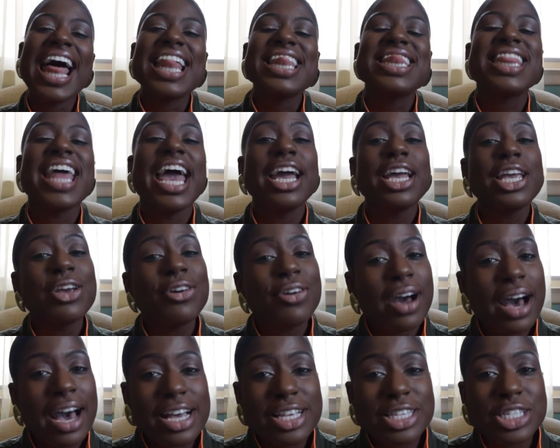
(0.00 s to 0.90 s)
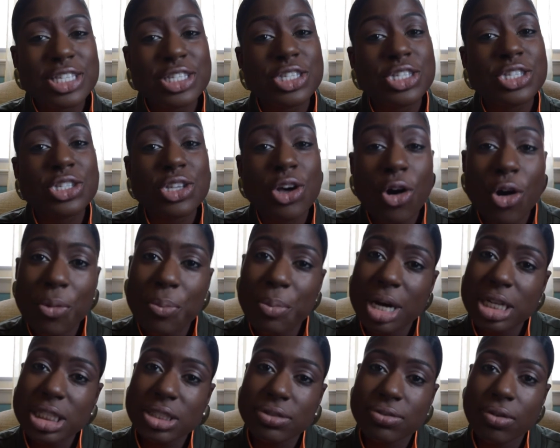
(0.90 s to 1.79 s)
thank you guys so
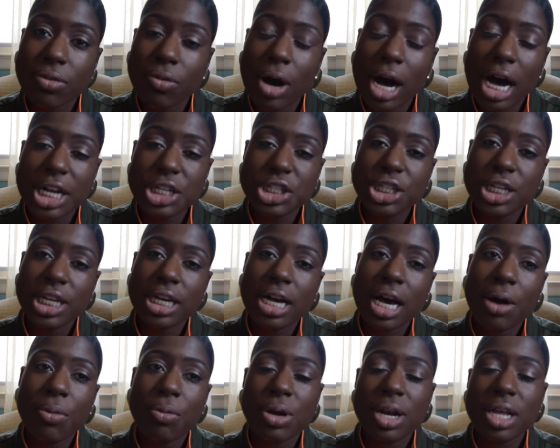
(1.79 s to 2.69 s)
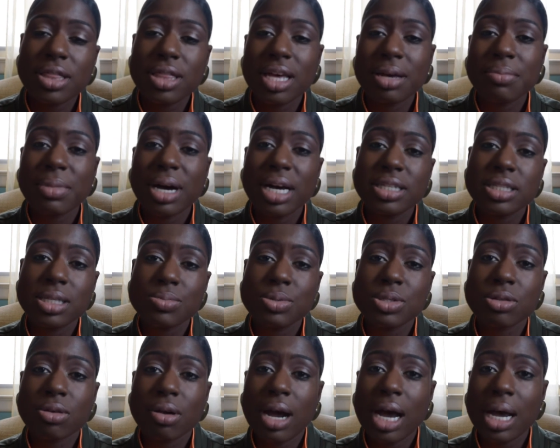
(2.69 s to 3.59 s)
much for watching. I want to thank my
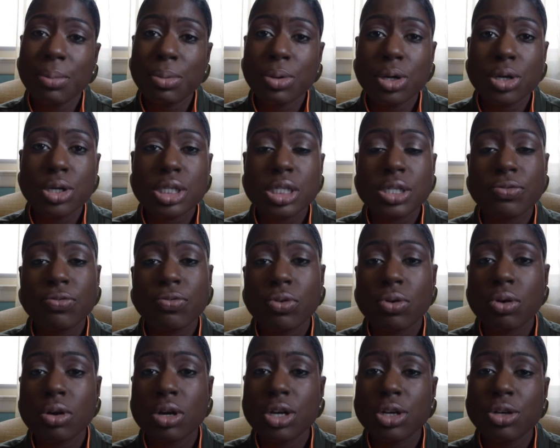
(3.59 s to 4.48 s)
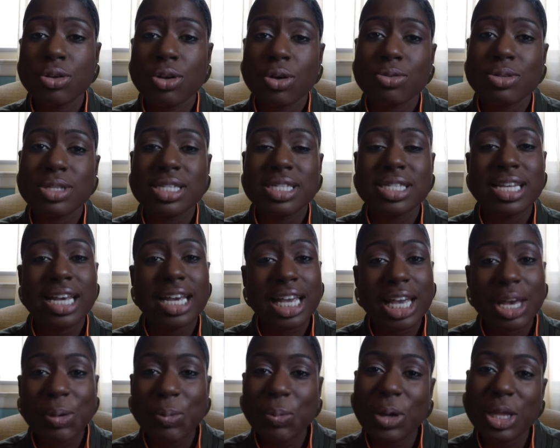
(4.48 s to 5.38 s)
subscribers for, you know,
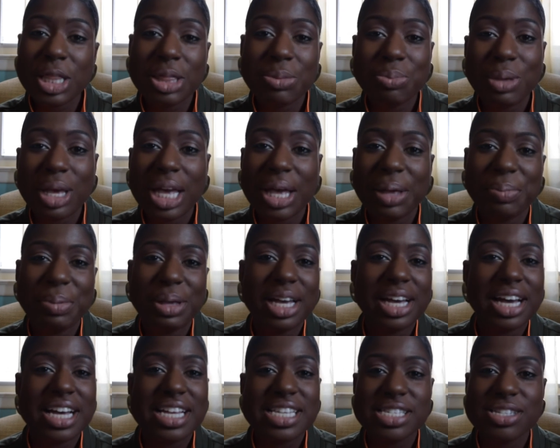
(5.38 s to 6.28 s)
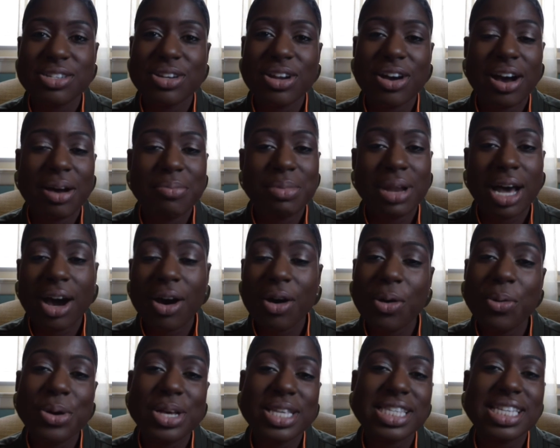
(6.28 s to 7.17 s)
sticking with me, because, you know, I'm not
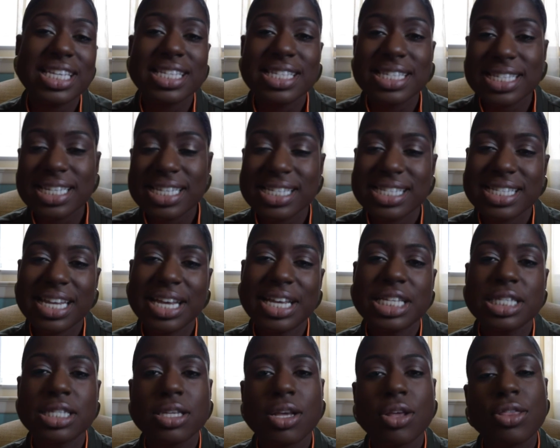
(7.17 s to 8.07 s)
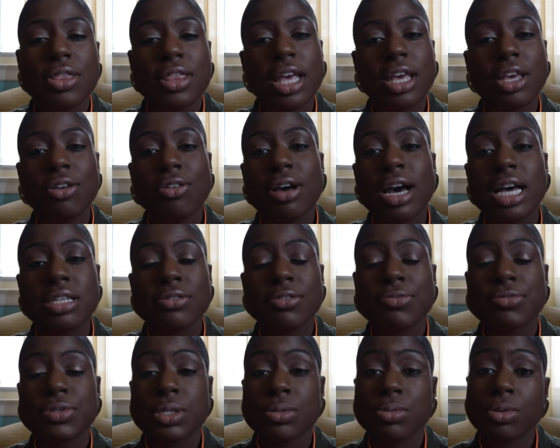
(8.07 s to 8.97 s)
always consistent. So thank you guys
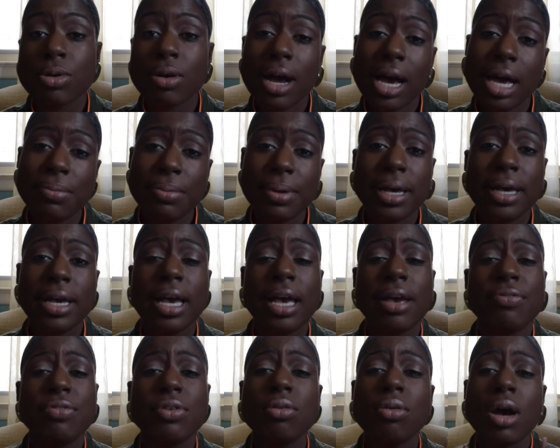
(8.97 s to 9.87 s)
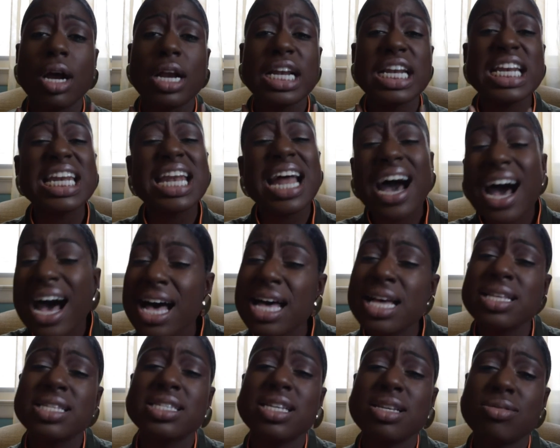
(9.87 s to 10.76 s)
for subscribing. If you are not
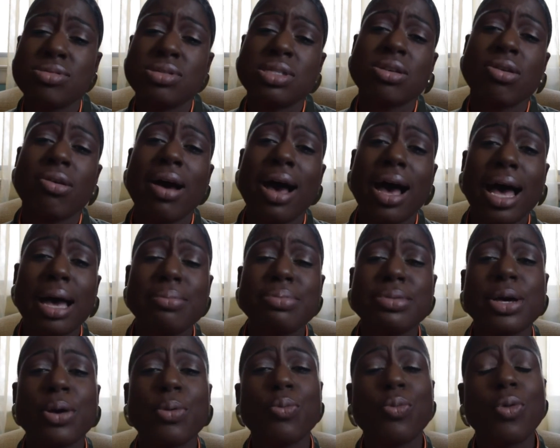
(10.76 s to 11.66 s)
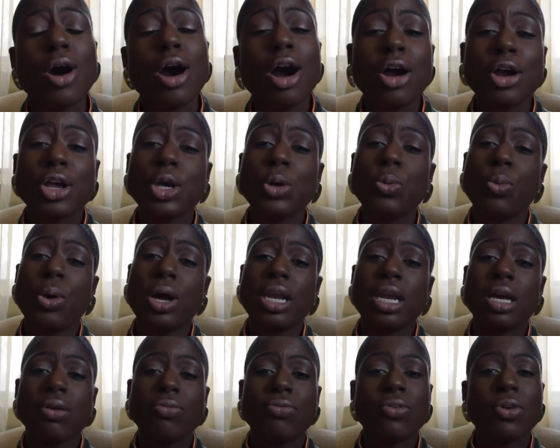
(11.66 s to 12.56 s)
subscribed, then what are you
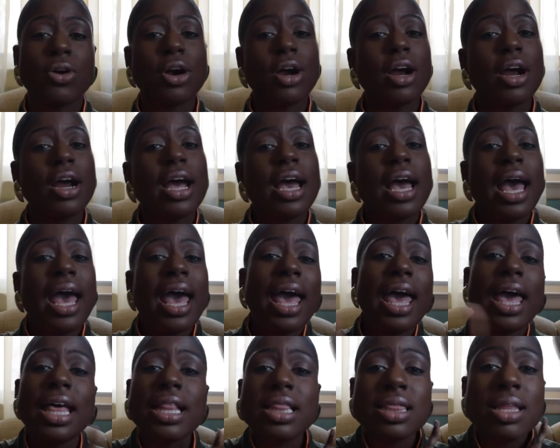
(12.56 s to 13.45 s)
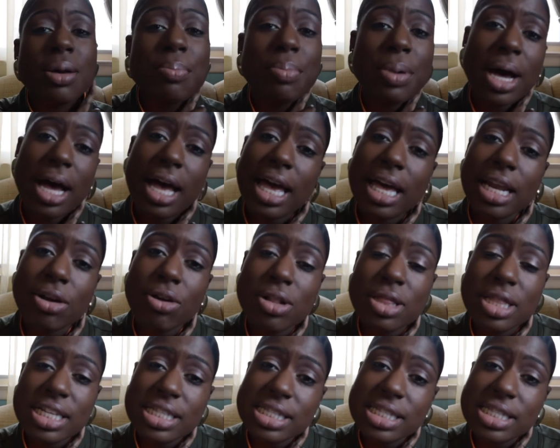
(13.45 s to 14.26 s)
waiting for? Hit the button on the